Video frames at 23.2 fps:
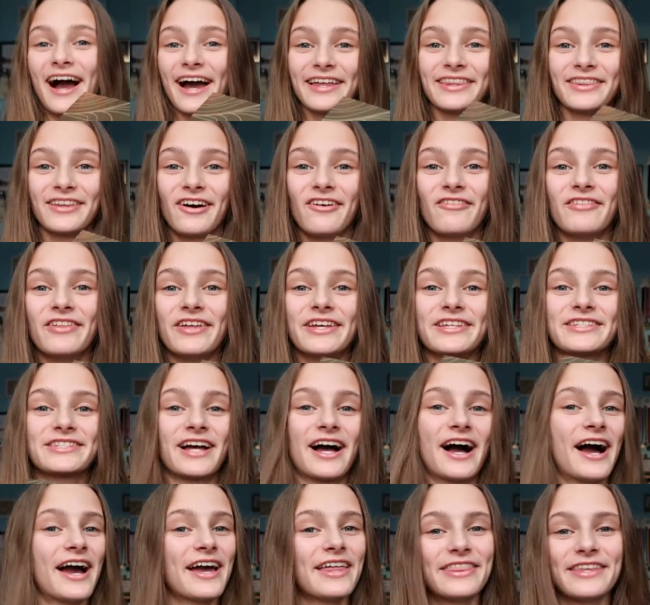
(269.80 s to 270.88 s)
I love this.
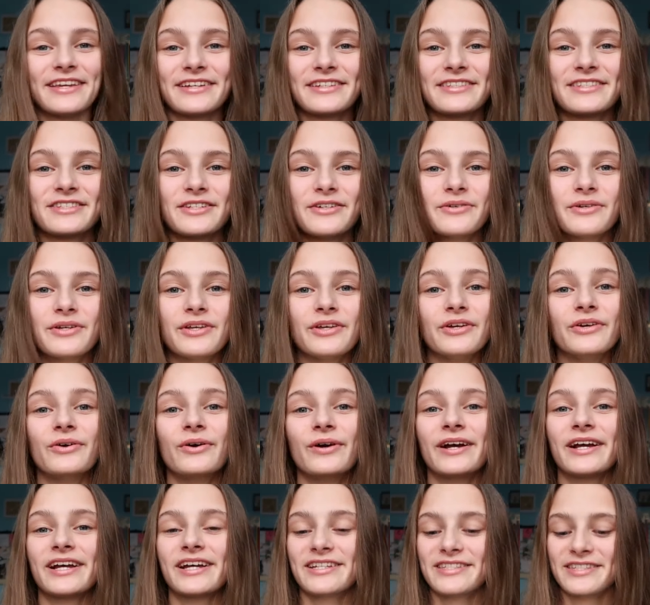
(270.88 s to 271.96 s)
I think it's so
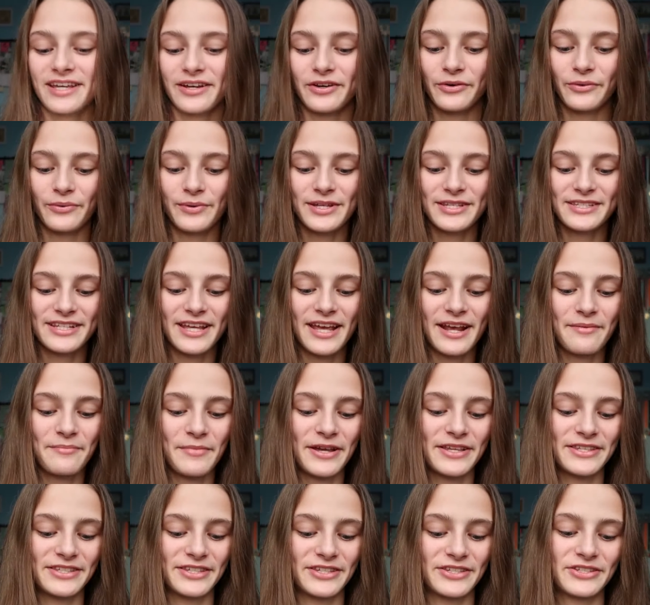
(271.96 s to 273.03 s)
cute because I always take
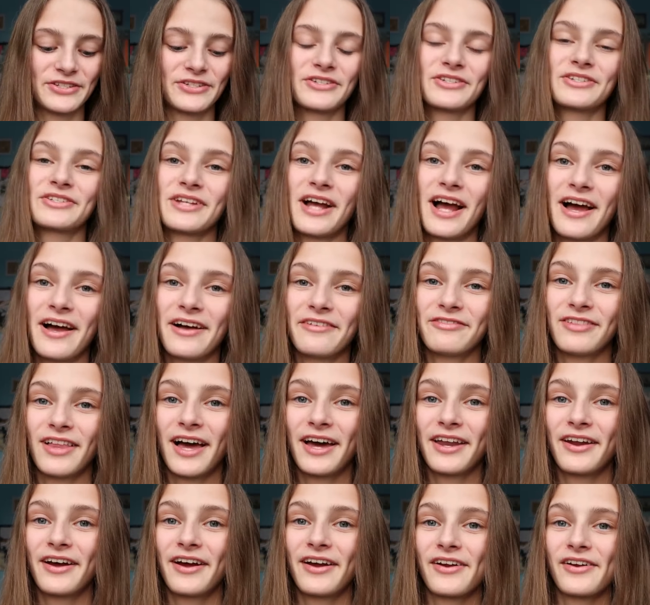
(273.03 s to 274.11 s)
my sister's
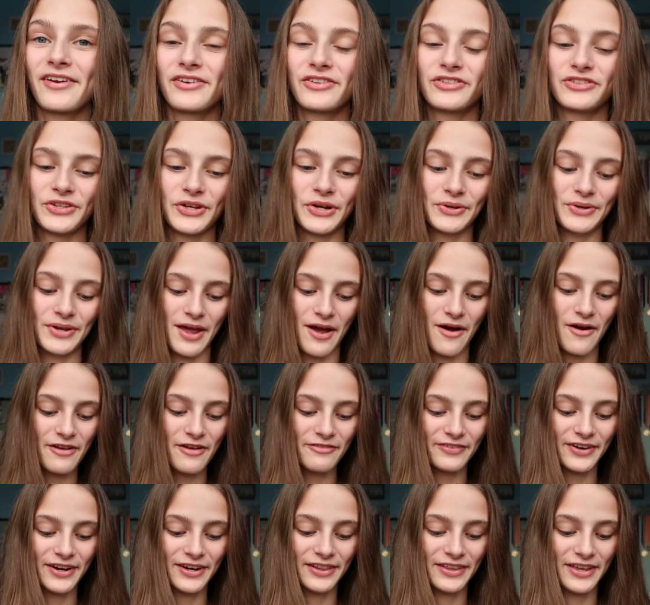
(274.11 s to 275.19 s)
flat iron. So now I
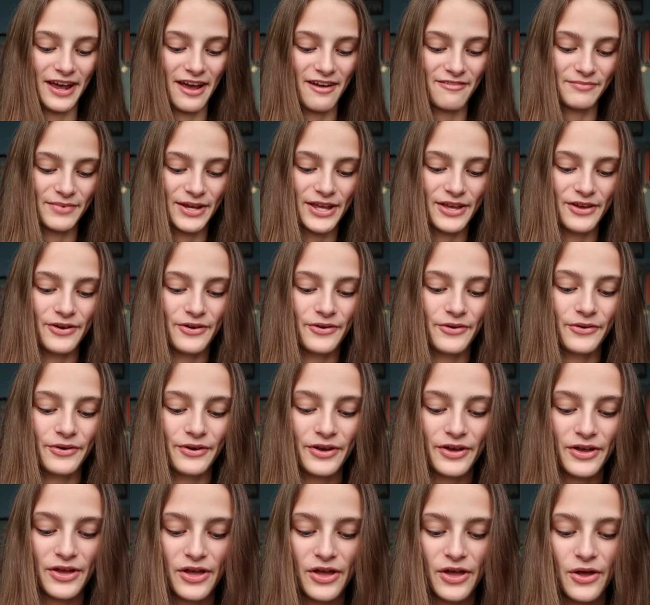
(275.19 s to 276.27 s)
finally have my own,
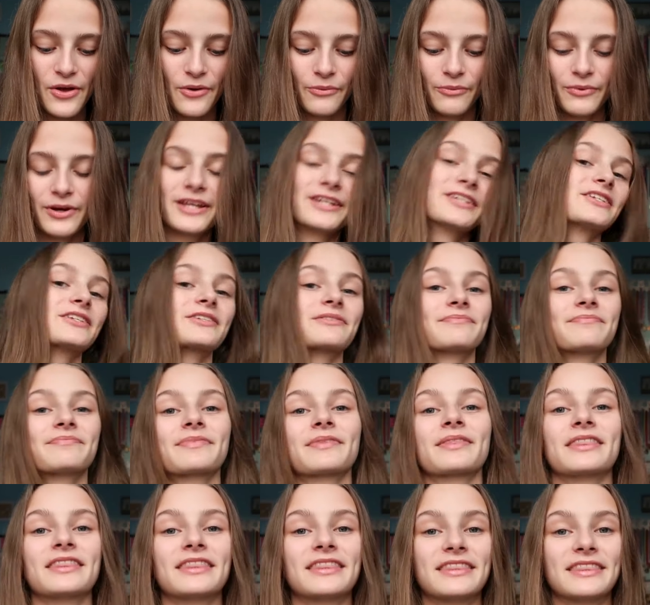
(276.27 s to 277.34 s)
which
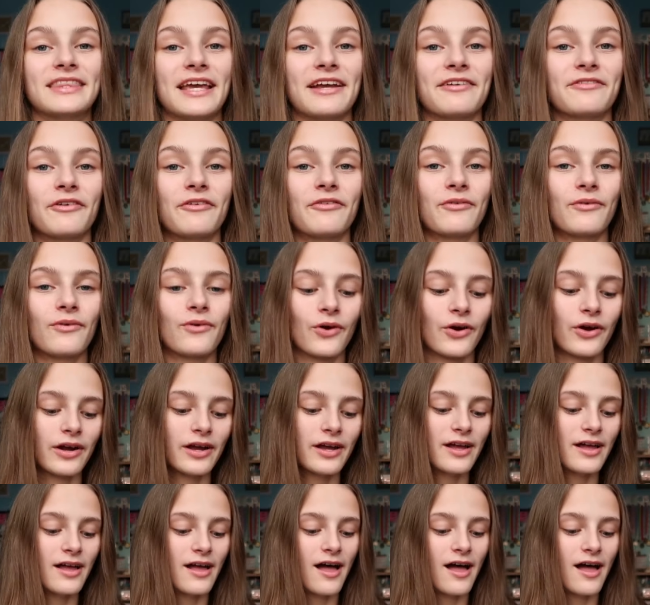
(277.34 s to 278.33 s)
thankful for.